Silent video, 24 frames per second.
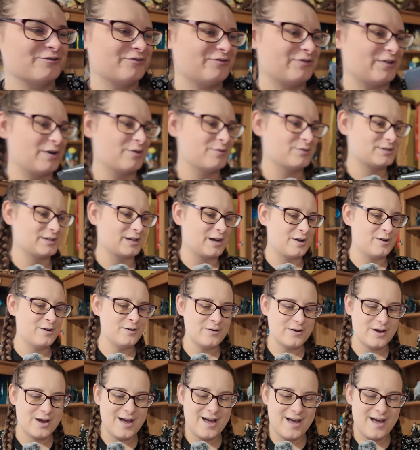
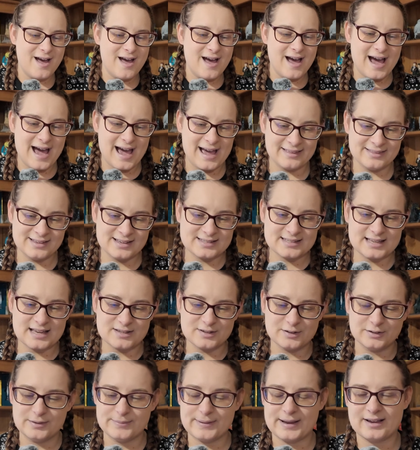photo. And it
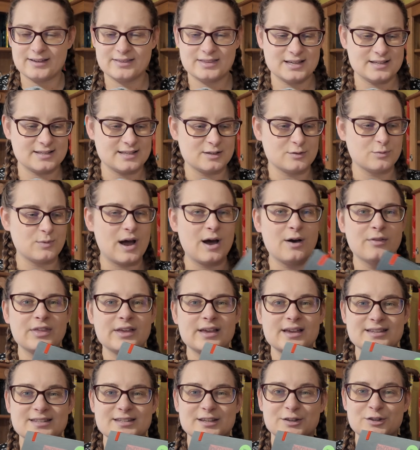says on the back of this as well
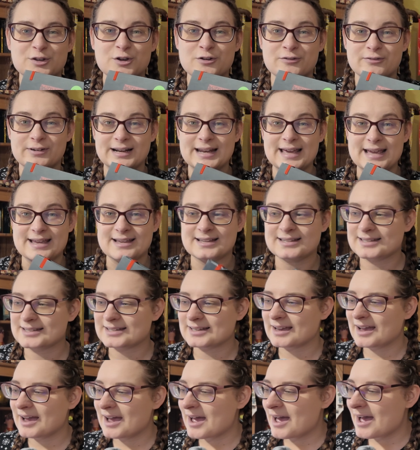that it's a new release.